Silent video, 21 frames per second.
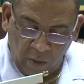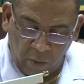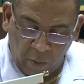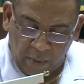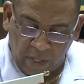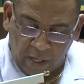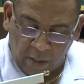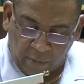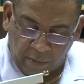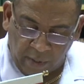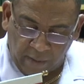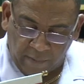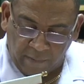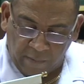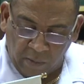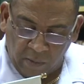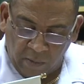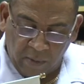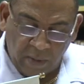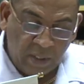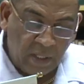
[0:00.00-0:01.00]
We are
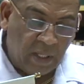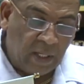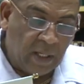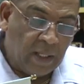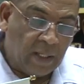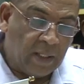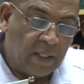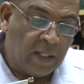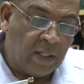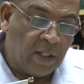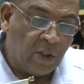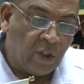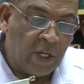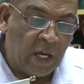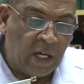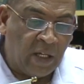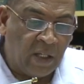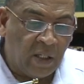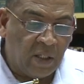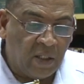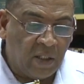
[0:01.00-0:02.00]
grateful that the
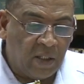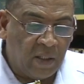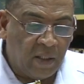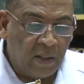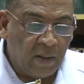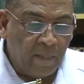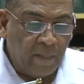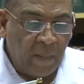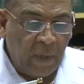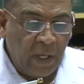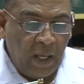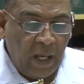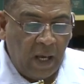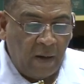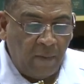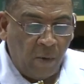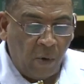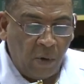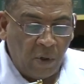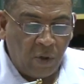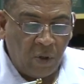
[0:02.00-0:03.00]
Chinese
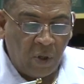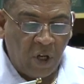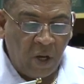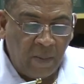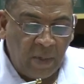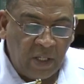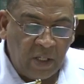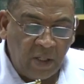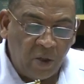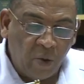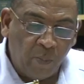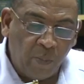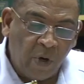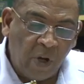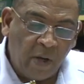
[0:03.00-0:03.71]
have also committed to